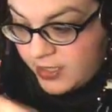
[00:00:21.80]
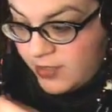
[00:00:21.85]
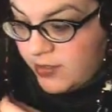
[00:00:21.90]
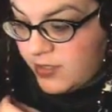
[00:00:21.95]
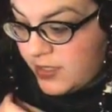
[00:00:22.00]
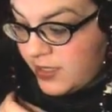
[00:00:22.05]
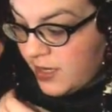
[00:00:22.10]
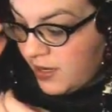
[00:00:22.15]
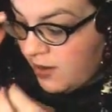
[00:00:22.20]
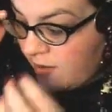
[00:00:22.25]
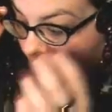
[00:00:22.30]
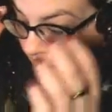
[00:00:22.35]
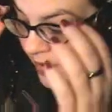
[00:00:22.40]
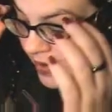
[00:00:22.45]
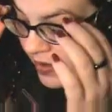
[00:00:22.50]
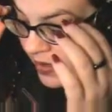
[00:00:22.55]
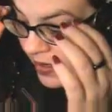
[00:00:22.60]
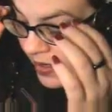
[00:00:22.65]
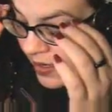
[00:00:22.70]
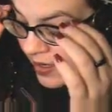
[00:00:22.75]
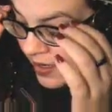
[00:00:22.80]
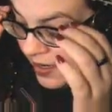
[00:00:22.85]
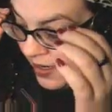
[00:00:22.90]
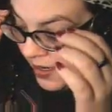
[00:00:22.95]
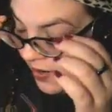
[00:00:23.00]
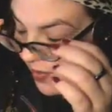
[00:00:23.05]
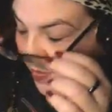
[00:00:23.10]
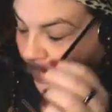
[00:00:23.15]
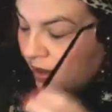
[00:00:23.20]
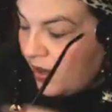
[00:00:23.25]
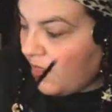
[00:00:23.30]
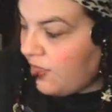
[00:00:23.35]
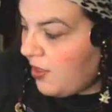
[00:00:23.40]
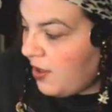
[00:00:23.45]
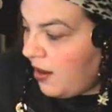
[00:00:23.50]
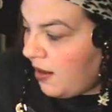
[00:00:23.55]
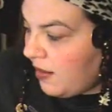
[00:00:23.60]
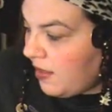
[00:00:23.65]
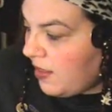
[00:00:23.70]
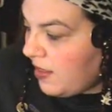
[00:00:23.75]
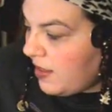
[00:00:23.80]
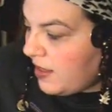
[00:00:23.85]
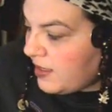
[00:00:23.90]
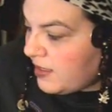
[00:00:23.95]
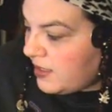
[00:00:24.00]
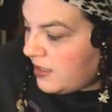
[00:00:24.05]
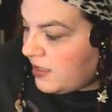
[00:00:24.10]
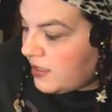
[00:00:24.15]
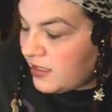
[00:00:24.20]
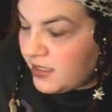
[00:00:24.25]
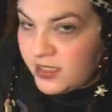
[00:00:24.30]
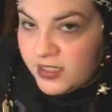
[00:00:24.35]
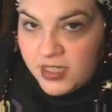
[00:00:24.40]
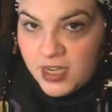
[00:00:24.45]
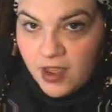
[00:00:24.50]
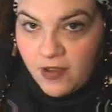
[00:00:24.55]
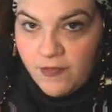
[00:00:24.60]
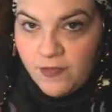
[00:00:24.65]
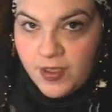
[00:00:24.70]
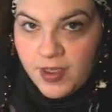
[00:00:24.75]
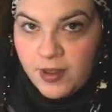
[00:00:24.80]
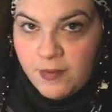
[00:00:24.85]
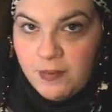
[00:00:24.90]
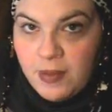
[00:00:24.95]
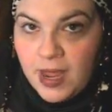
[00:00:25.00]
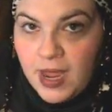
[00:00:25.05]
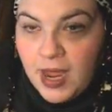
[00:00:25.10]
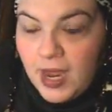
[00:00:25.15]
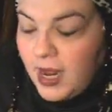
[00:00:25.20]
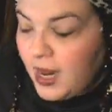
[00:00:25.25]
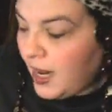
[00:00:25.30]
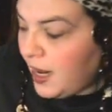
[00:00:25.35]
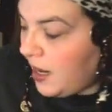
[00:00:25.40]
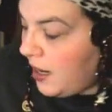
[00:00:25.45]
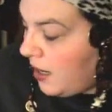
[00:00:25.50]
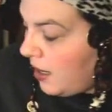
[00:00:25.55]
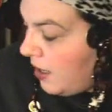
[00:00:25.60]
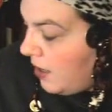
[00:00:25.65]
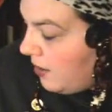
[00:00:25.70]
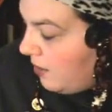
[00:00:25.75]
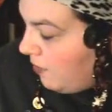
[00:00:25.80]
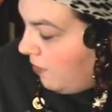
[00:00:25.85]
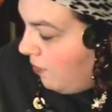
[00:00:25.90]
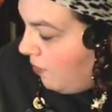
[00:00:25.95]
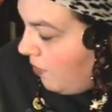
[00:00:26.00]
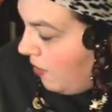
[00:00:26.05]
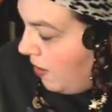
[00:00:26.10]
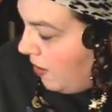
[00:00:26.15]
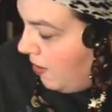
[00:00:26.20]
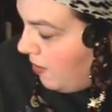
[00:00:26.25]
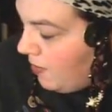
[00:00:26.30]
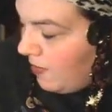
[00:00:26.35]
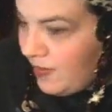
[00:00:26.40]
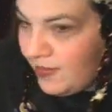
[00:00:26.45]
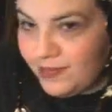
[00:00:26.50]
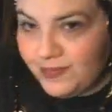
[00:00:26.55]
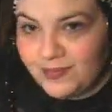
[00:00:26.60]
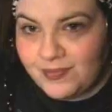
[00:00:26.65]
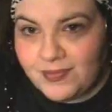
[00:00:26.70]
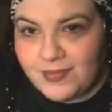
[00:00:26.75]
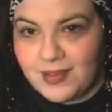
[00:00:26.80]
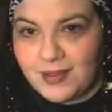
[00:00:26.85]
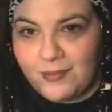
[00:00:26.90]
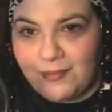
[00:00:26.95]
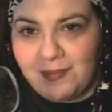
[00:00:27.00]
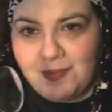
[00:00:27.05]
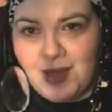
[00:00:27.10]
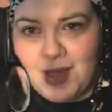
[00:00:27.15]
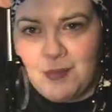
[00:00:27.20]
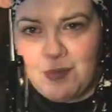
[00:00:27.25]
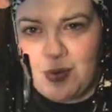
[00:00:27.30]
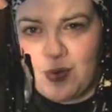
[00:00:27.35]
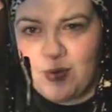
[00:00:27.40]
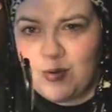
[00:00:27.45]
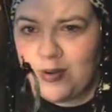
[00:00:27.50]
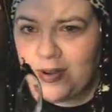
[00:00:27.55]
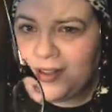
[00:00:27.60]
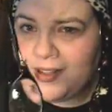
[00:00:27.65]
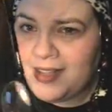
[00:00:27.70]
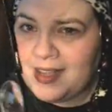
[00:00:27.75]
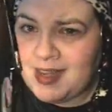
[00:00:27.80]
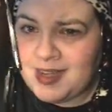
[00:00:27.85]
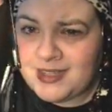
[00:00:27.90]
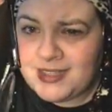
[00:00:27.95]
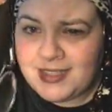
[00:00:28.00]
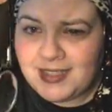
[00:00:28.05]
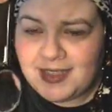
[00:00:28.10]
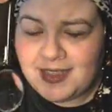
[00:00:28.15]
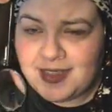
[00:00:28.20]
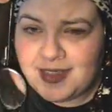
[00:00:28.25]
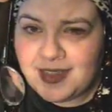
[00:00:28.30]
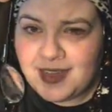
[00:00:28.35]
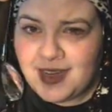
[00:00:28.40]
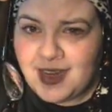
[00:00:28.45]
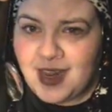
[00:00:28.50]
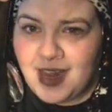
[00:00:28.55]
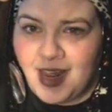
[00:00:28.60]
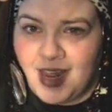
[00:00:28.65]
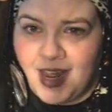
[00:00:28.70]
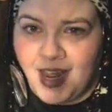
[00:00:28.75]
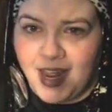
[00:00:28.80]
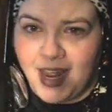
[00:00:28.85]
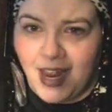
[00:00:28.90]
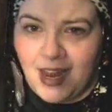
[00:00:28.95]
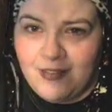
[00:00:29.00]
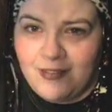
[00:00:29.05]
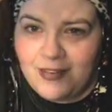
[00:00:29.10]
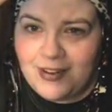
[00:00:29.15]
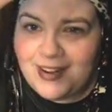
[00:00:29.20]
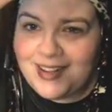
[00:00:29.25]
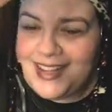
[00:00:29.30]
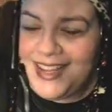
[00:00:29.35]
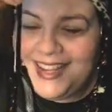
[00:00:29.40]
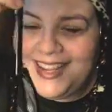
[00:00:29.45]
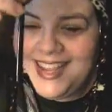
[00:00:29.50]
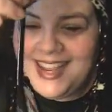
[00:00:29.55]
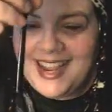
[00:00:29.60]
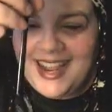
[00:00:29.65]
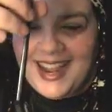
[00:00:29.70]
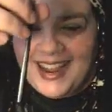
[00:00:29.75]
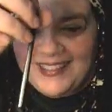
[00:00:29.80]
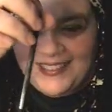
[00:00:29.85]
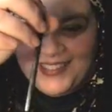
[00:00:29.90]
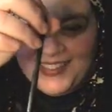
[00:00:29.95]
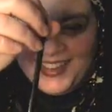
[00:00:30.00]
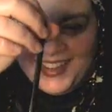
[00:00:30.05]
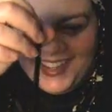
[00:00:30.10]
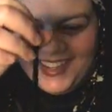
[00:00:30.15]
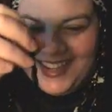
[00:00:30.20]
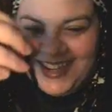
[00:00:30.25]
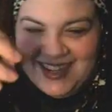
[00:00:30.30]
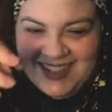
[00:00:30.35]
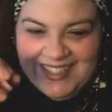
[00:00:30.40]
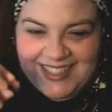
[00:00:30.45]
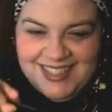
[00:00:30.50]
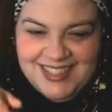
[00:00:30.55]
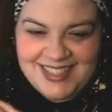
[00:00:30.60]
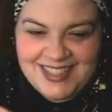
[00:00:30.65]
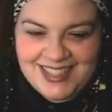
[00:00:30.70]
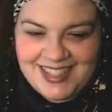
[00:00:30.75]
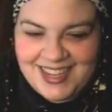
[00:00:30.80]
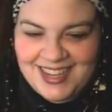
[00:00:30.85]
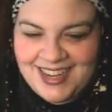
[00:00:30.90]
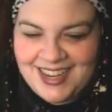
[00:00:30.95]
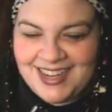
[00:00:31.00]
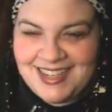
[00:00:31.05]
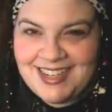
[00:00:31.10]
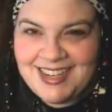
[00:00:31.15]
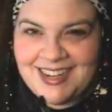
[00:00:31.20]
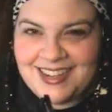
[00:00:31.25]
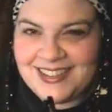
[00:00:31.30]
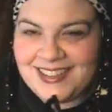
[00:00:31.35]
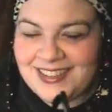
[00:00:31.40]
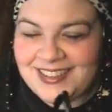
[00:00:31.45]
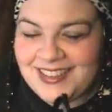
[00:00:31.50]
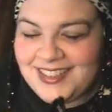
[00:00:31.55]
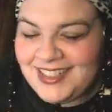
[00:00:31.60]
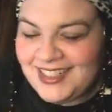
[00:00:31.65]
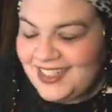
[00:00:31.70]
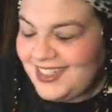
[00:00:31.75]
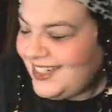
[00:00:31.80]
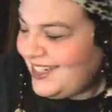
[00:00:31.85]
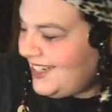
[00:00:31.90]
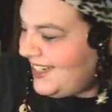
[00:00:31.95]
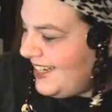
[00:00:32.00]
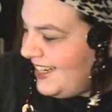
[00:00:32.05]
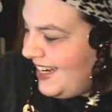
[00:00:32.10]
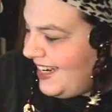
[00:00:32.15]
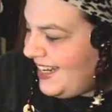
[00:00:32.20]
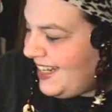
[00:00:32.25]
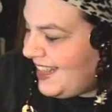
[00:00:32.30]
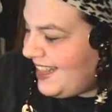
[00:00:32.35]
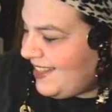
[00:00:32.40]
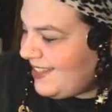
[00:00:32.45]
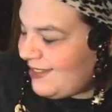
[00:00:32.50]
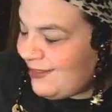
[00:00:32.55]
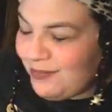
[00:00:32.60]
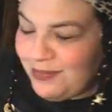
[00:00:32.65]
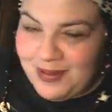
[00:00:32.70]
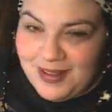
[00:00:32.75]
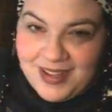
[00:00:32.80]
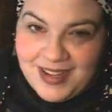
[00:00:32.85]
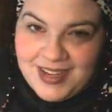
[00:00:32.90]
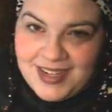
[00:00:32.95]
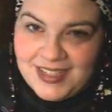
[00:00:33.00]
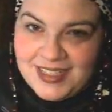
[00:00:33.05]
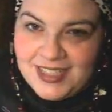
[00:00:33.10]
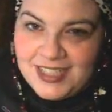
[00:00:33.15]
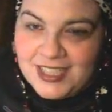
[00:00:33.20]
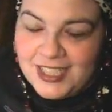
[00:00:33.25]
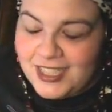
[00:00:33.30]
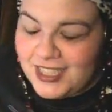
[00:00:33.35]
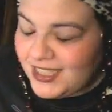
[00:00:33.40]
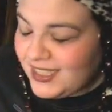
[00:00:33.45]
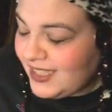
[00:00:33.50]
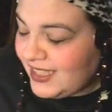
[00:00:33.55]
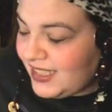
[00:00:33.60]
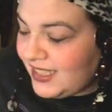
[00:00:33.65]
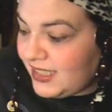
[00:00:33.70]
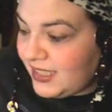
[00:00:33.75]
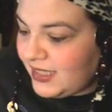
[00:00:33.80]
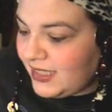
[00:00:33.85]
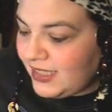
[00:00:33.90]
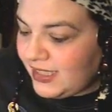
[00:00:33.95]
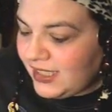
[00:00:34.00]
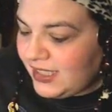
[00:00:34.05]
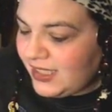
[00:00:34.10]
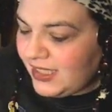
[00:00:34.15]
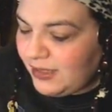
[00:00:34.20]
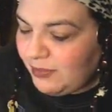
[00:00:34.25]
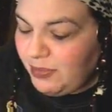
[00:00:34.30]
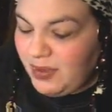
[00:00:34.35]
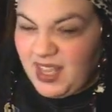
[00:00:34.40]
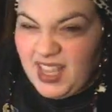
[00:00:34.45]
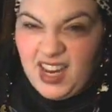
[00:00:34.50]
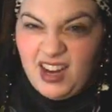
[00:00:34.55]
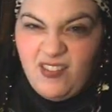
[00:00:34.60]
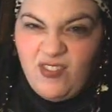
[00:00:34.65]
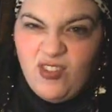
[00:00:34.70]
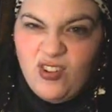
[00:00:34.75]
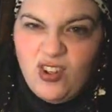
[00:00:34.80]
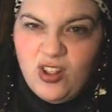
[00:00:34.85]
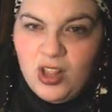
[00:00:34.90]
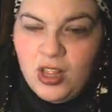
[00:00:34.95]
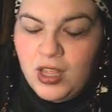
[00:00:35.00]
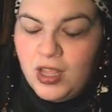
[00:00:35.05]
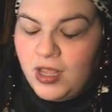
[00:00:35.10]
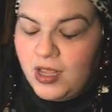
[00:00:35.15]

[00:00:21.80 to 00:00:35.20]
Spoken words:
do so with all of this stuff in my hair. Whoa, my poor glasses. I've really got to get to the eye doctor. Get those replaced. It's just pitiful.